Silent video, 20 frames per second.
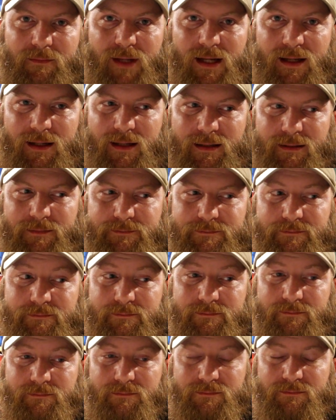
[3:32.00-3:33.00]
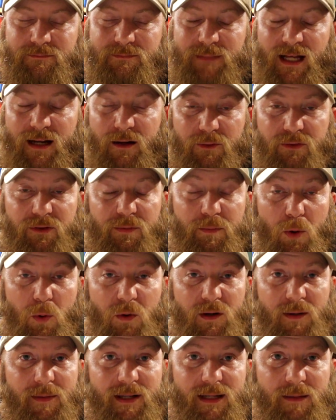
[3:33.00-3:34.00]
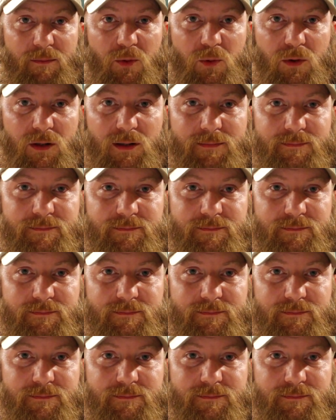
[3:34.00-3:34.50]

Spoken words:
And they don't support him anymore.